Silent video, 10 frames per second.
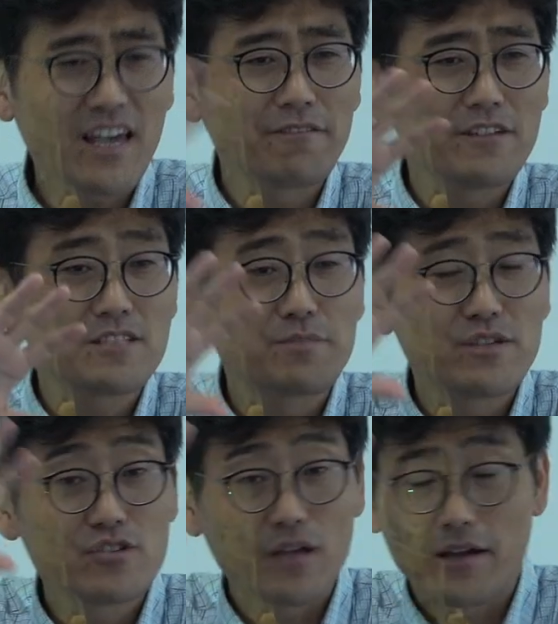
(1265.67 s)
every
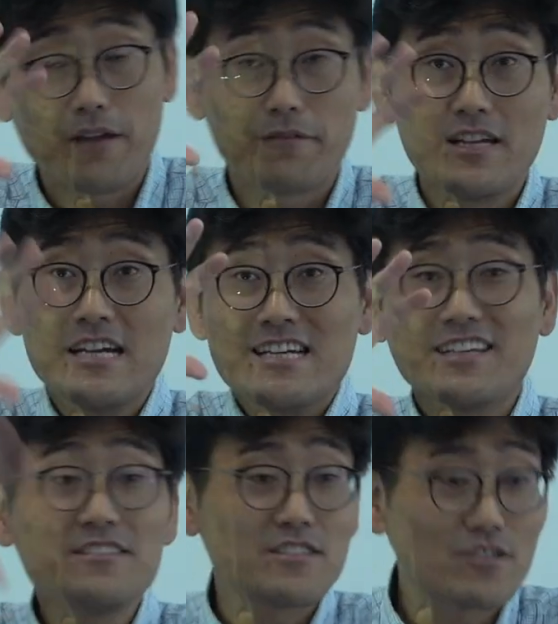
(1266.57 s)
spiritual, every
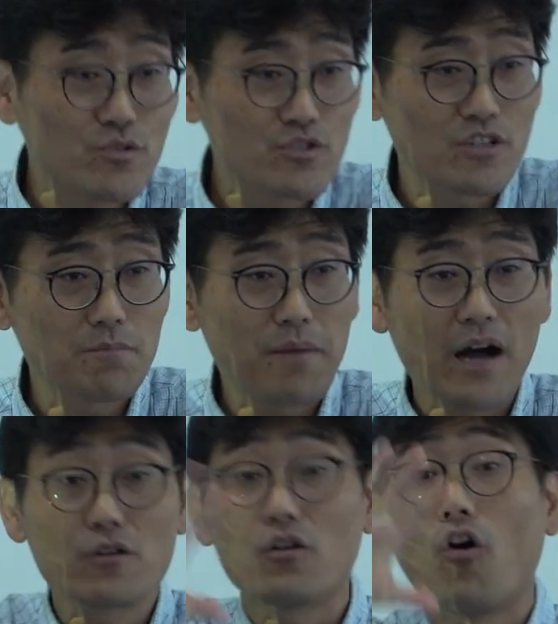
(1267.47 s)
institutional
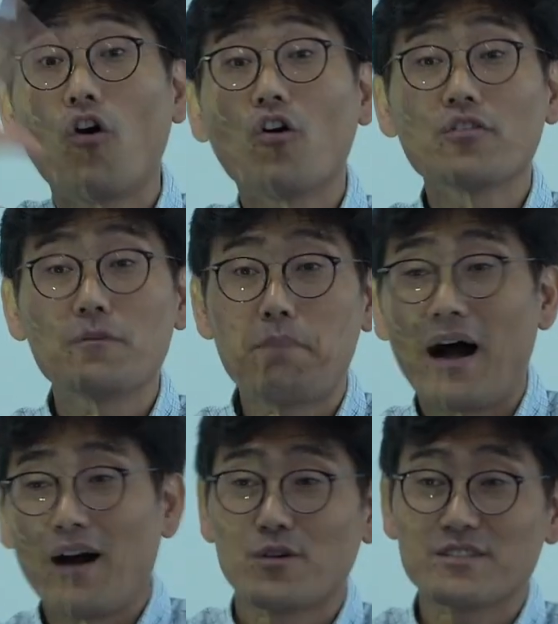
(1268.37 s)
power, all the
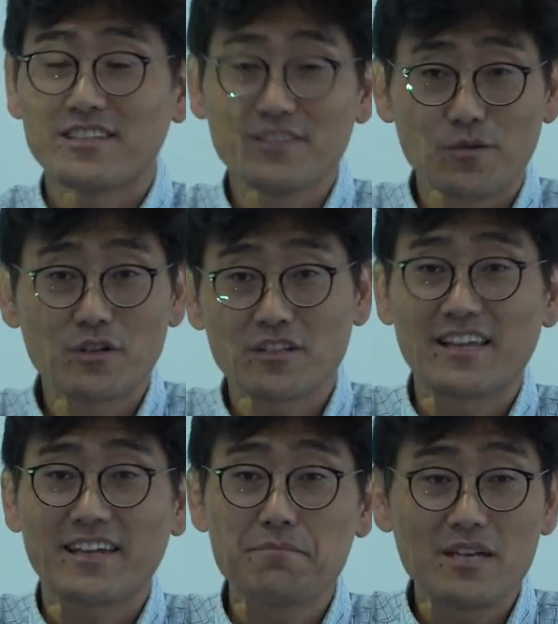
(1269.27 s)
powers in the world
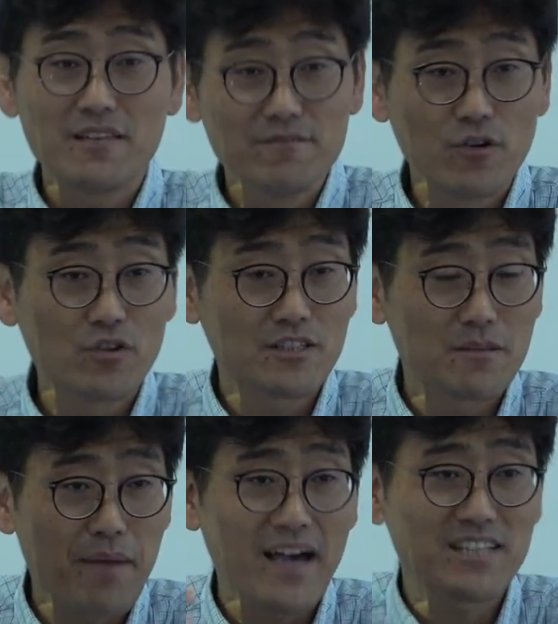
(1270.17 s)
that can be invoked in
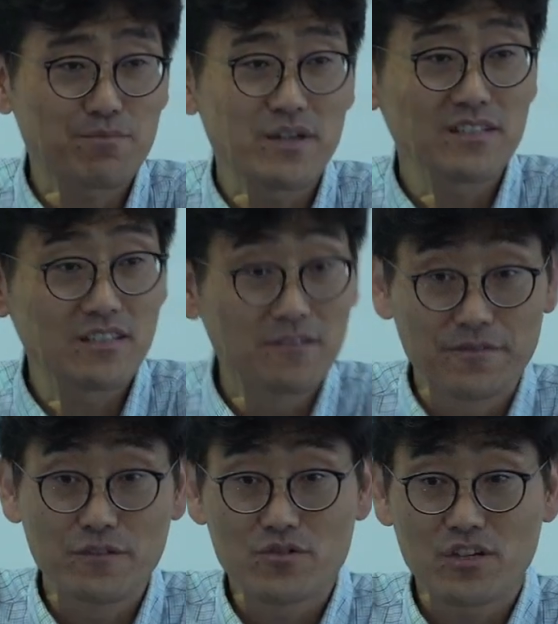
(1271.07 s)
the past, present,
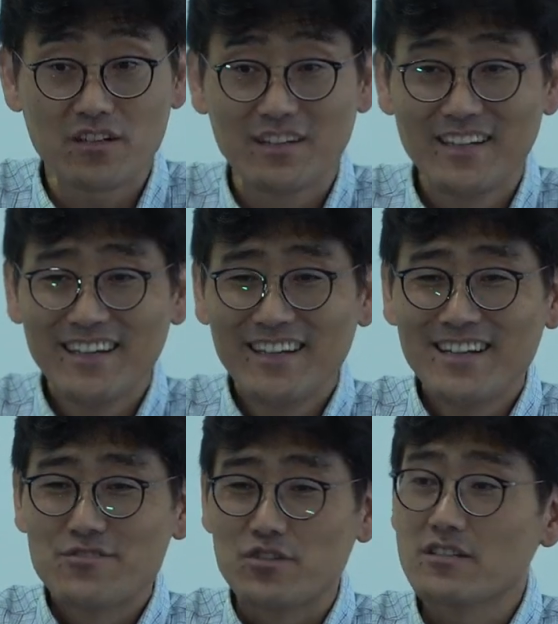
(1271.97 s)
and future.
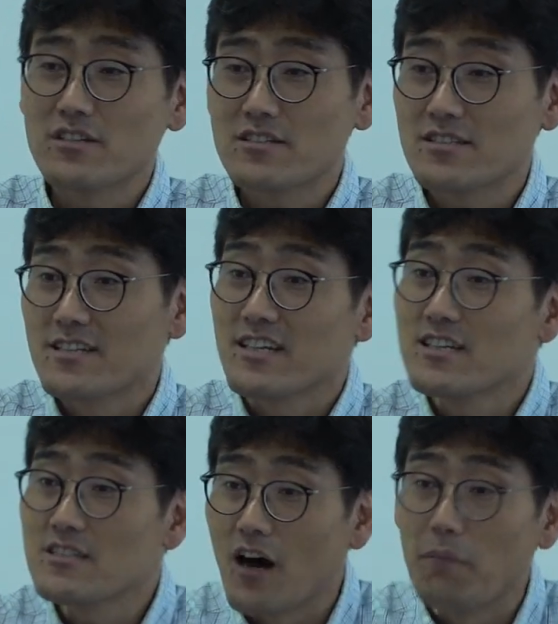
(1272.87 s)
Jesus
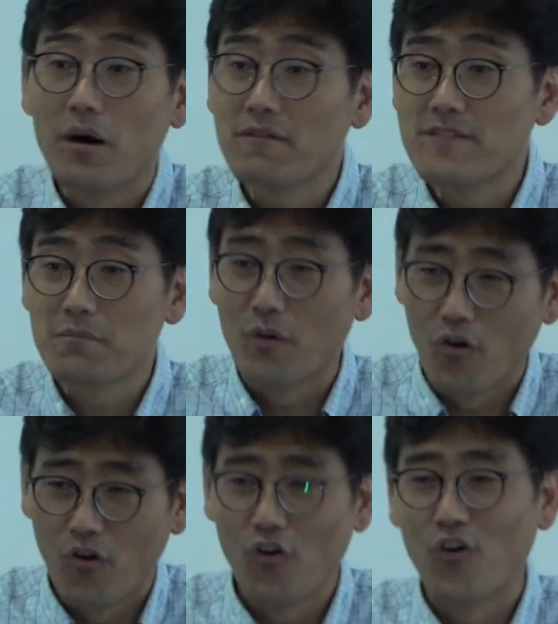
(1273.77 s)
is above them
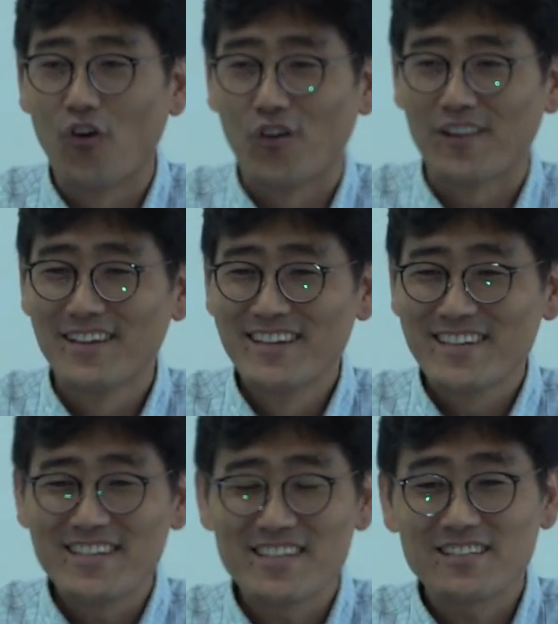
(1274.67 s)
all.
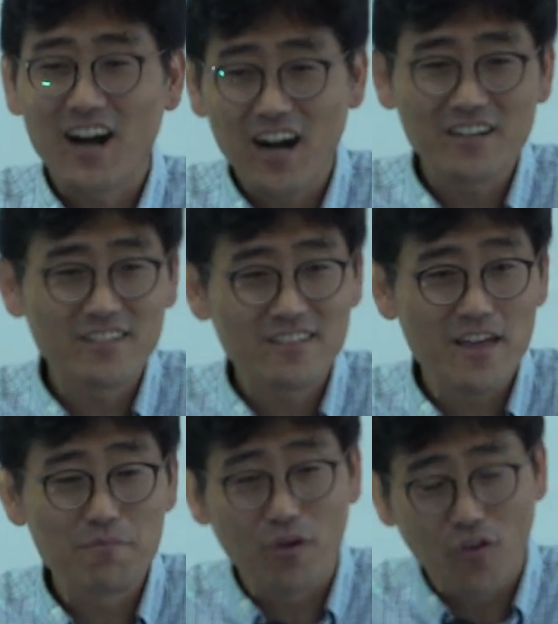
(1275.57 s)
He has conquered
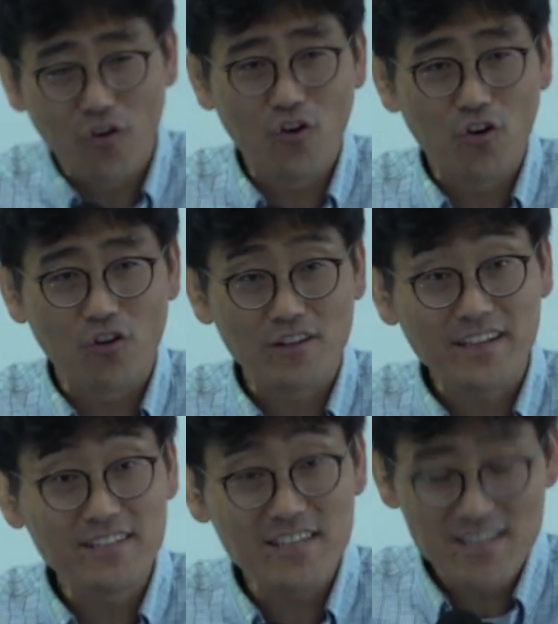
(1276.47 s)
them all,
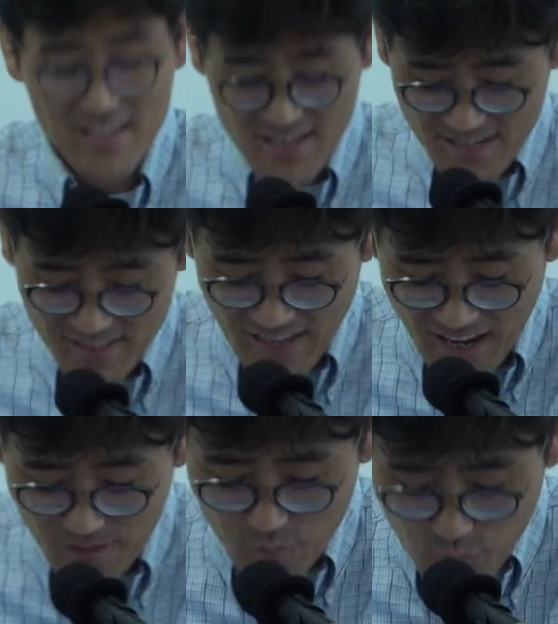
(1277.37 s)
and He is
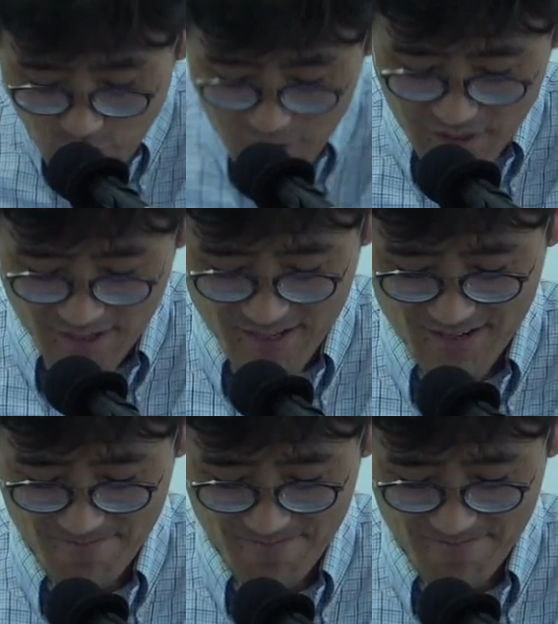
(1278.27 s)
at work.